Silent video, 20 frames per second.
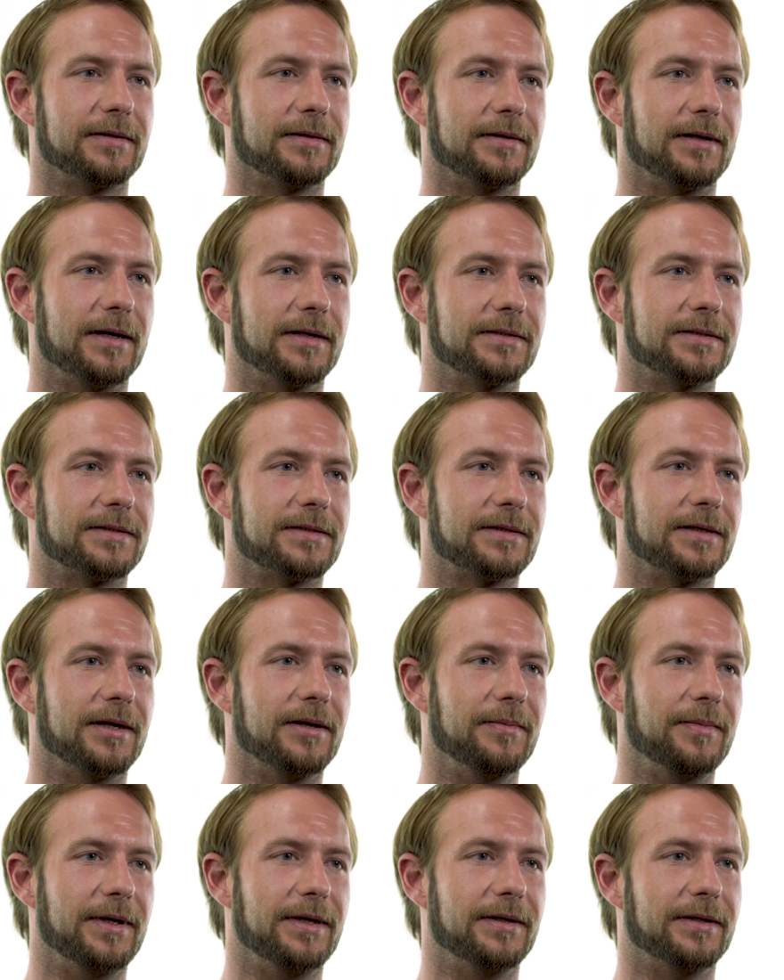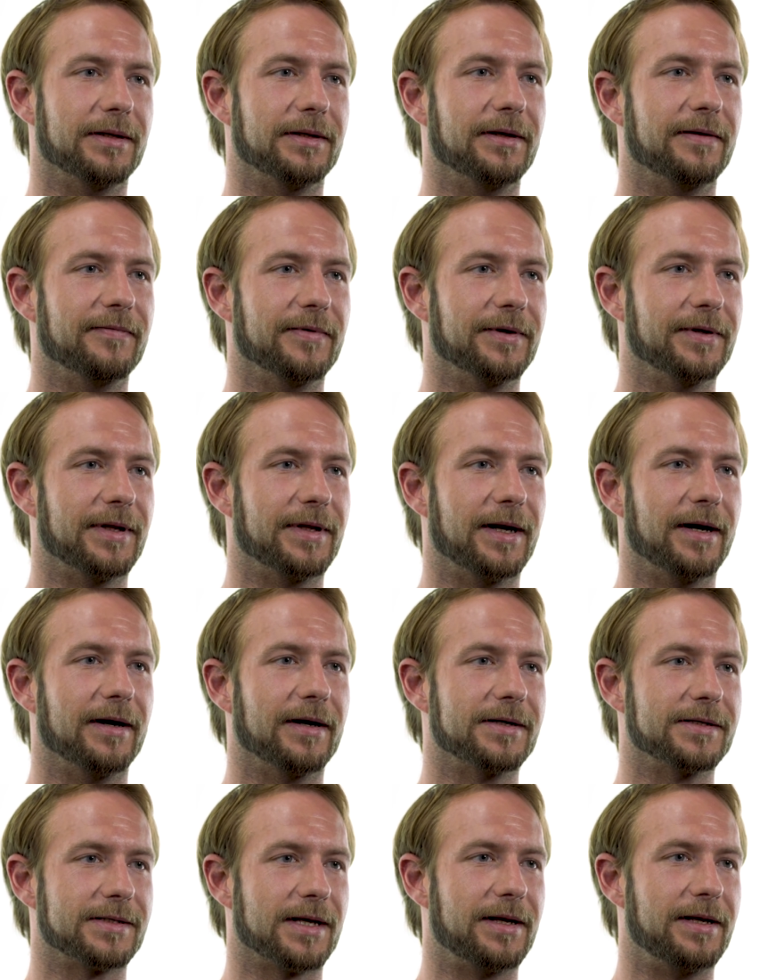that's going to be delivered there
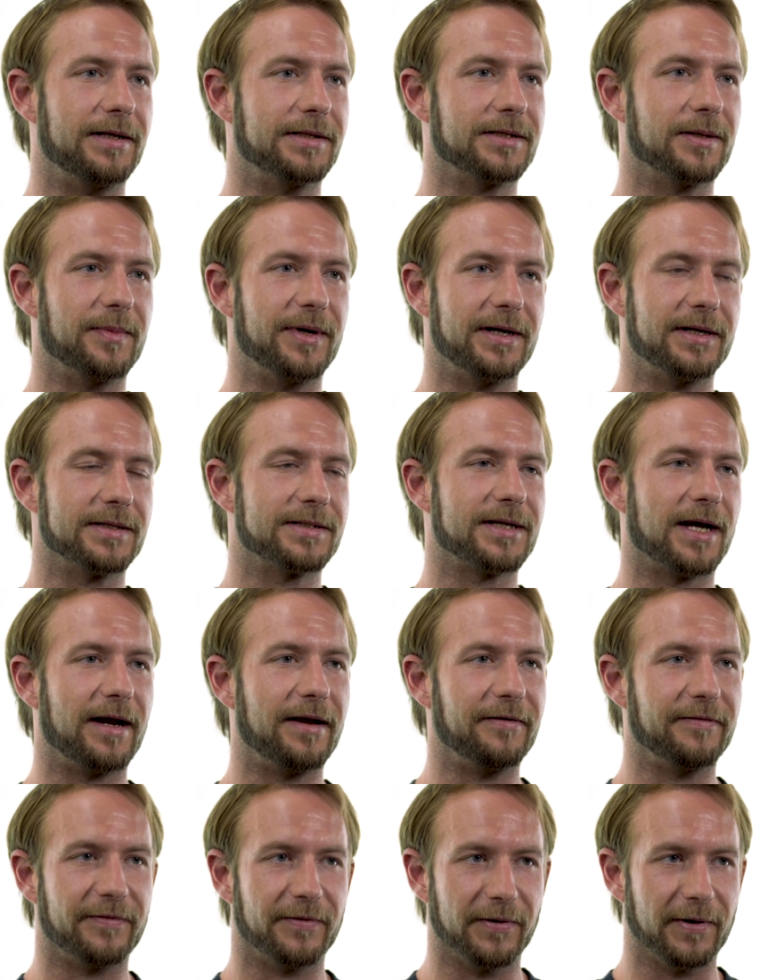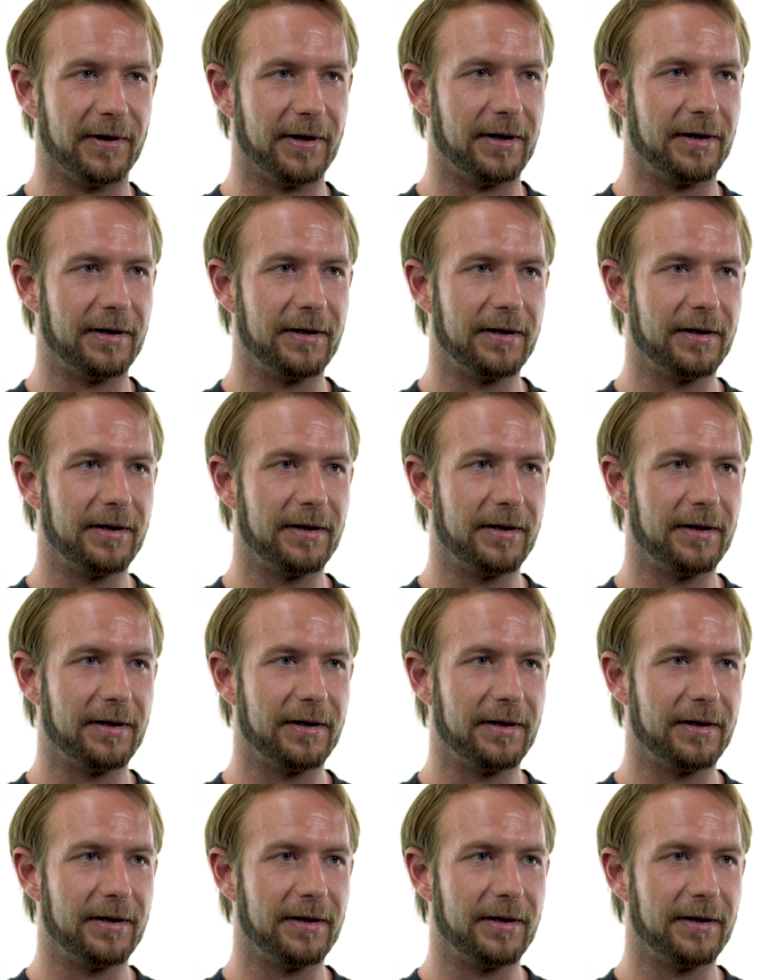because I need somebody to sign for it